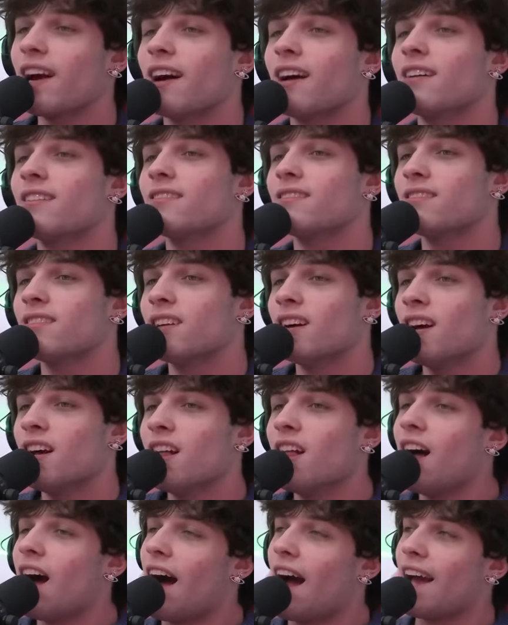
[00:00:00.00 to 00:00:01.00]
Matt?
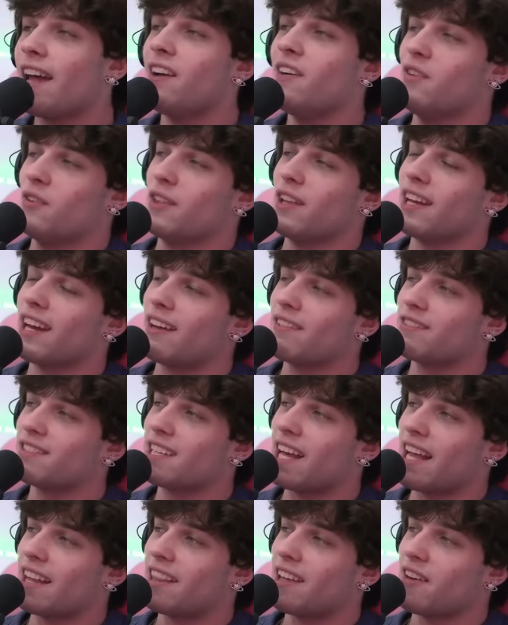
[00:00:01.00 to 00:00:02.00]
I don't think I've
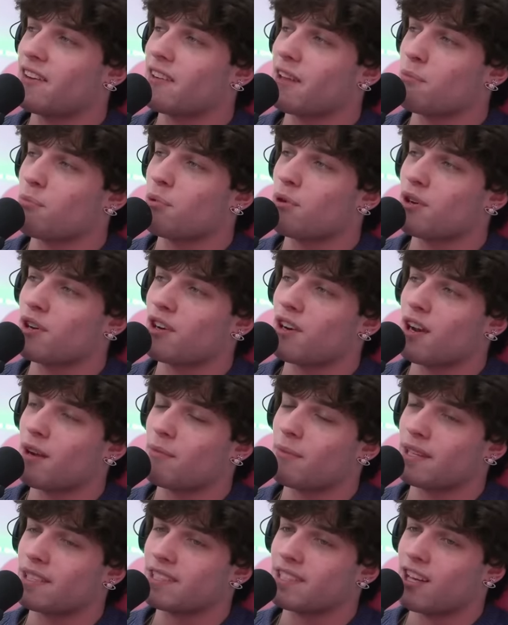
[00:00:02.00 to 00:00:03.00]
sat there and like put it on
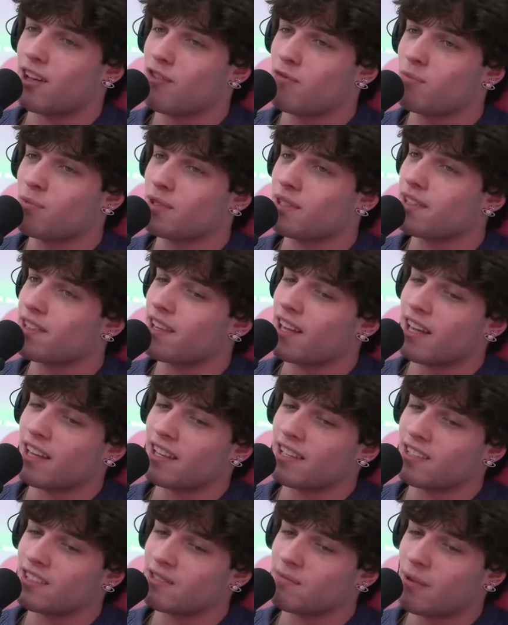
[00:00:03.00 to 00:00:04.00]
myself, but uh,
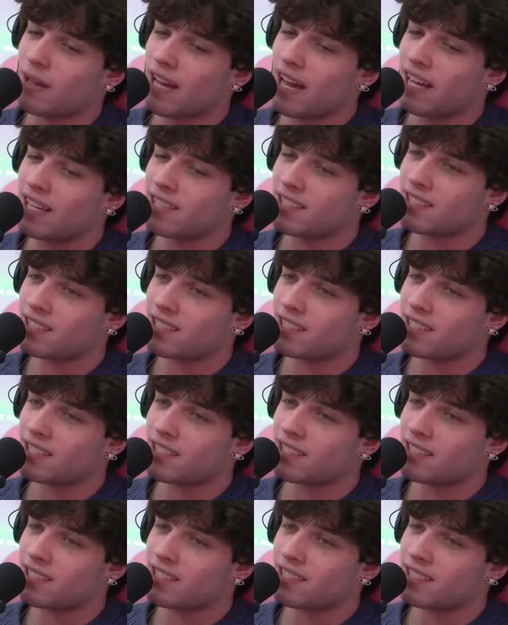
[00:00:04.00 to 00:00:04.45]
there's my it's eyes, just one